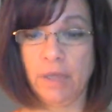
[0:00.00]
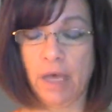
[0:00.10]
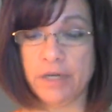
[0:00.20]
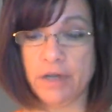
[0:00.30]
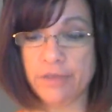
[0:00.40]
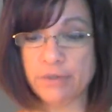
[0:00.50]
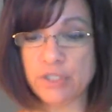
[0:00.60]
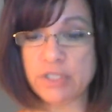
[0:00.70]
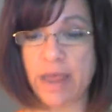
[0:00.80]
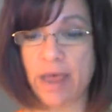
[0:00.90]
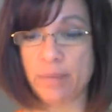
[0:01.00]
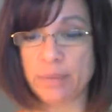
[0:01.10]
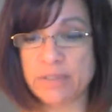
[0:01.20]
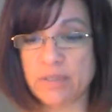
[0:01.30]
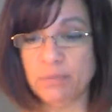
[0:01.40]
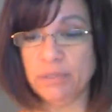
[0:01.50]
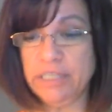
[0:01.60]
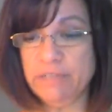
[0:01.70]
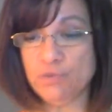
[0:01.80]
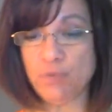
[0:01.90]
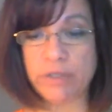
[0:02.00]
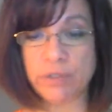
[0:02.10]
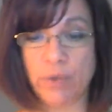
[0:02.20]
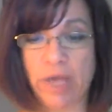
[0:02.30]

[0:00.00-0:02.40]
Another snap, some leaves rustle,